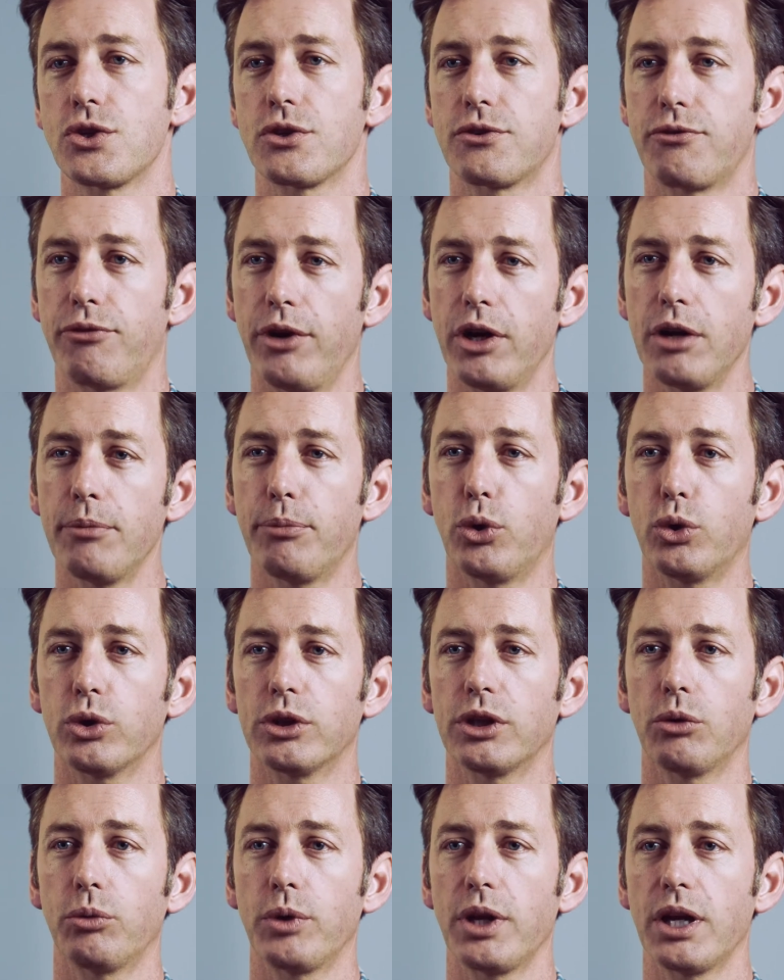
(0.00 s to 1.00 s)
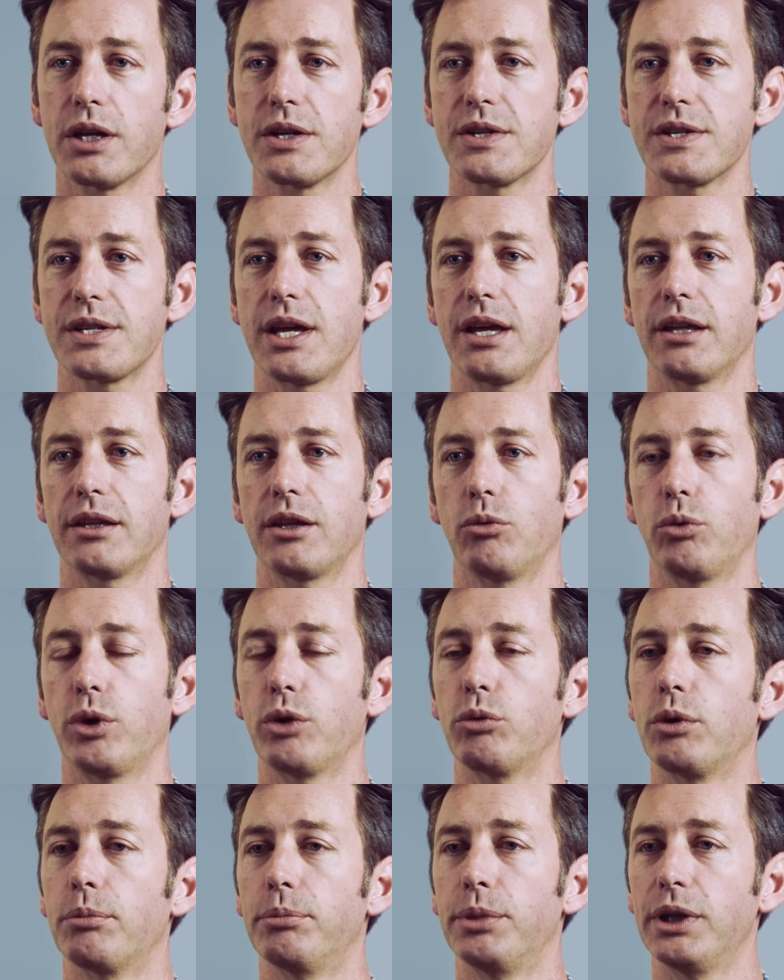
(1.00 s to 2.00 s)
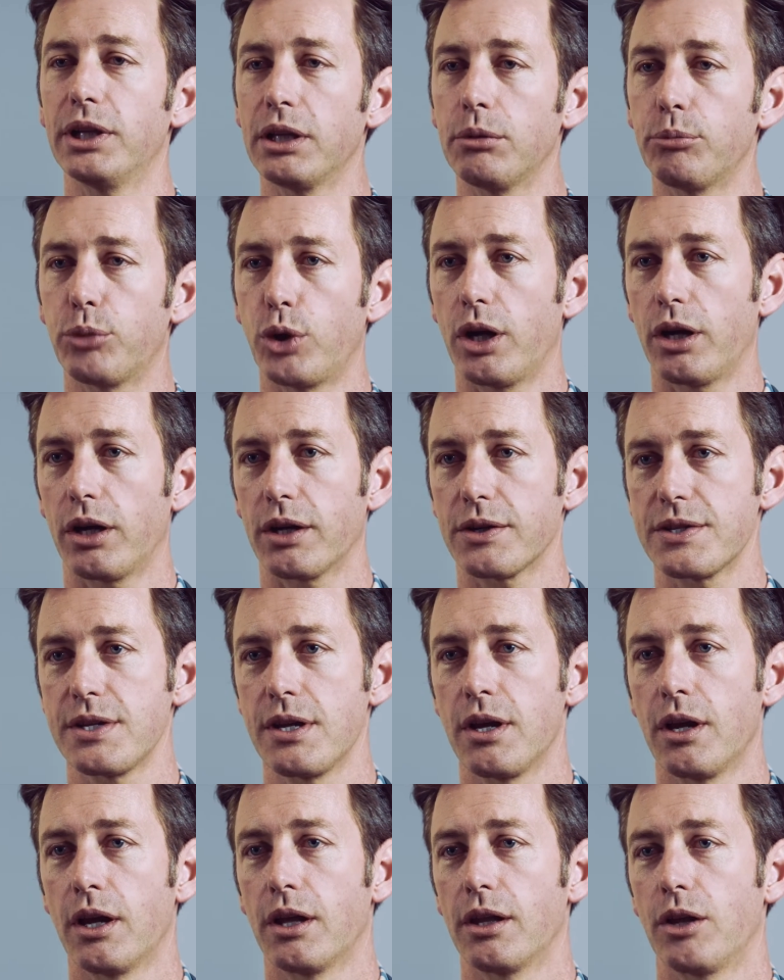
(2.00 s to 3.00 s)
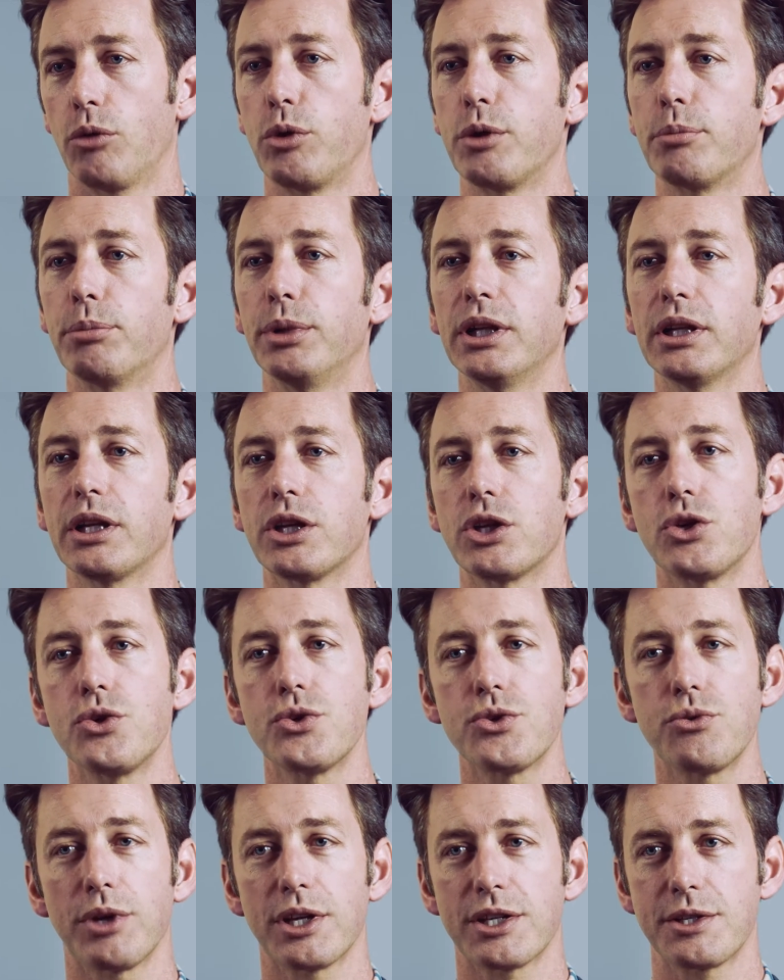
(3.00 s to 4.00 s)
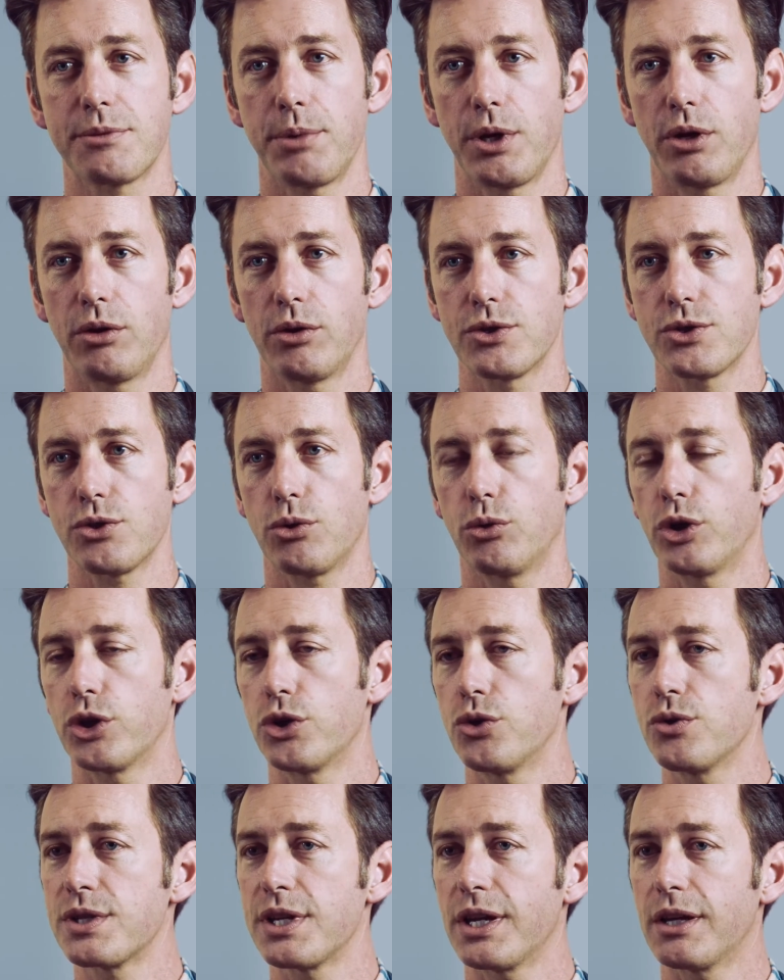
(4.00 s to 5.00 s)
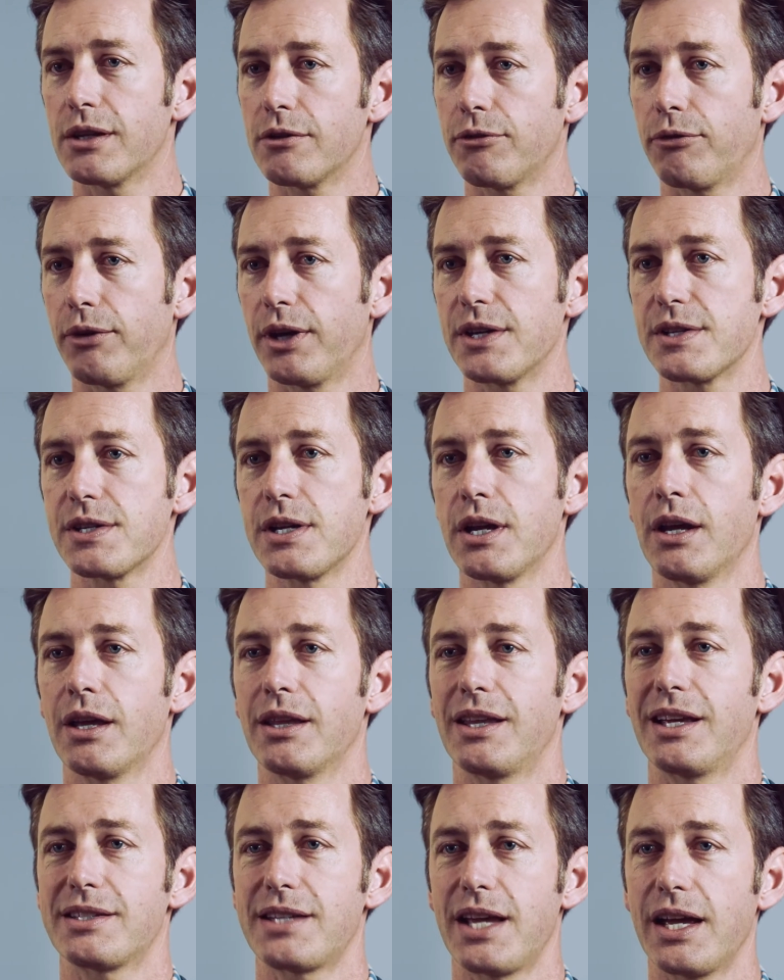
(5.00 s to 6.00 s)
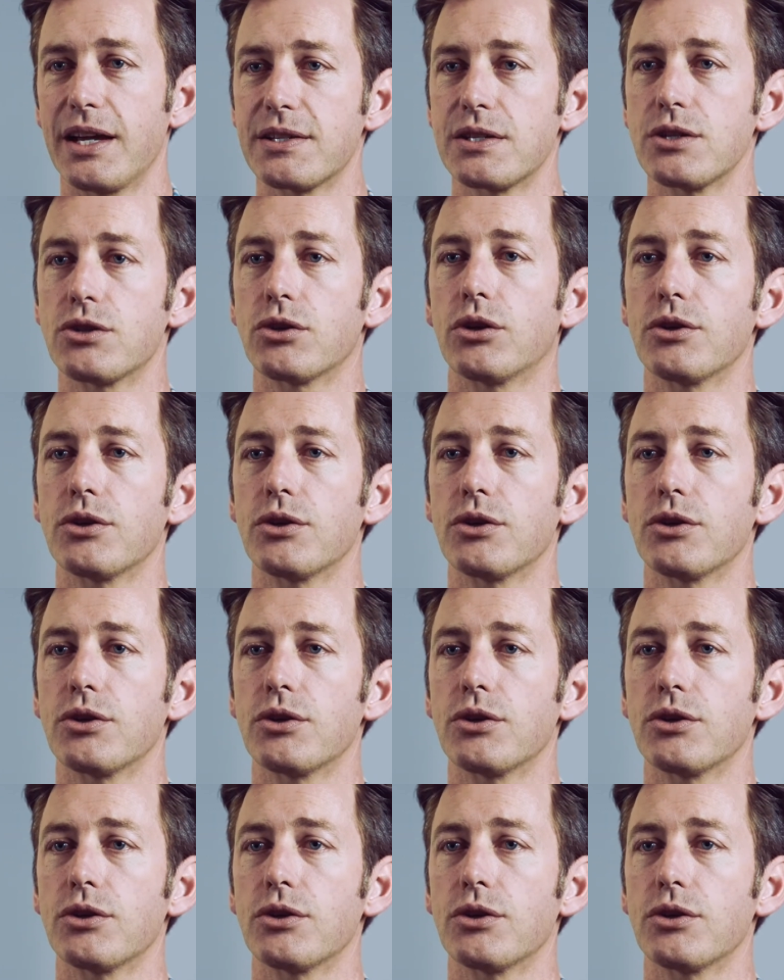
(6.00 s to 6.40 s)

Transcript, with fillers: So it's very important that we understand that when we're building products, that we build a user experience or a user interface that takes into